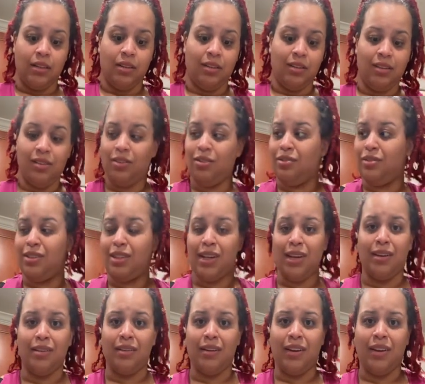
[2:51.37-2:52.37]
either you can
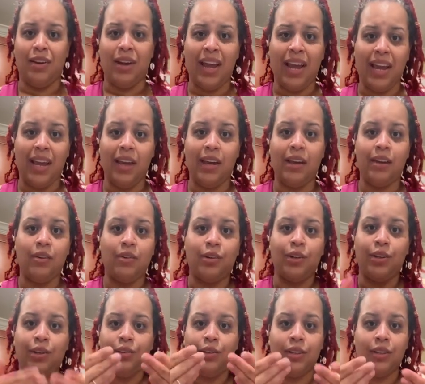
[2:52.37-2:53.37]
take your hand or
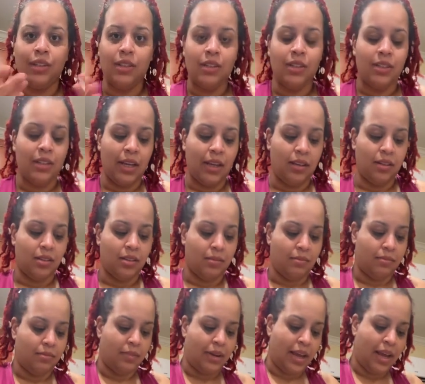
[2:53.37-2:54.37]
you can take
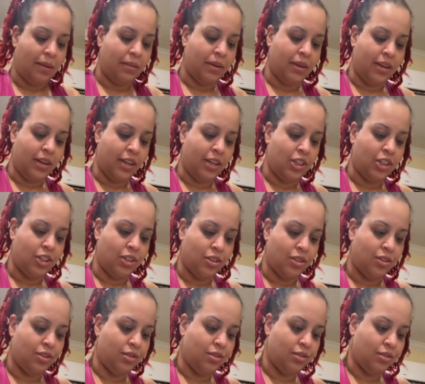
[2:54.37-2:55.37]
some napkin and
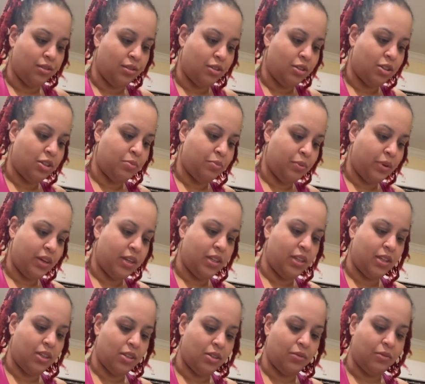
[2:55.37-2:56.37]
just spread
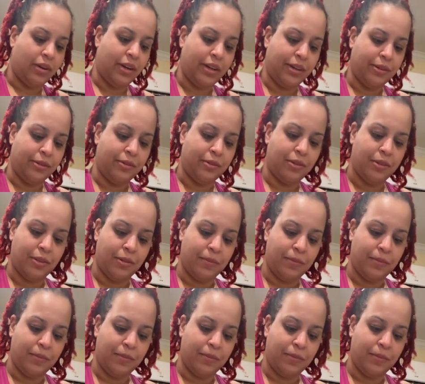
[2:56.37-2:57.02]
this around